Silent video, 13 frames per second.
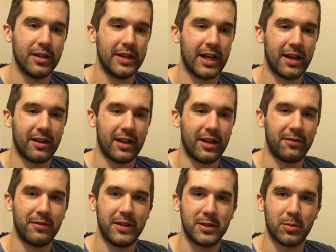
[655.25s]
Not a lot
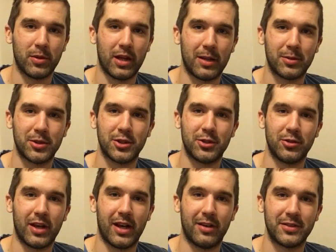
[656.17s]
of feasible options.
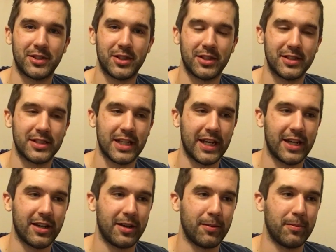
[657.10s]
You're not obviously going to
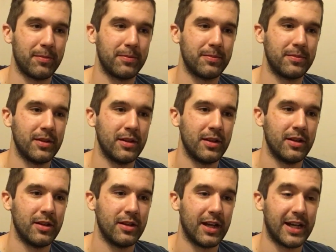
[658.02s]
take,
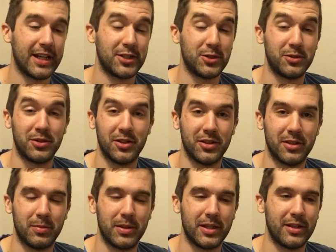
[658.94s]
I guess you
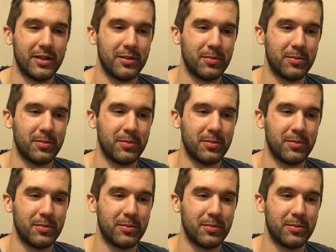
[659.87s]
could, but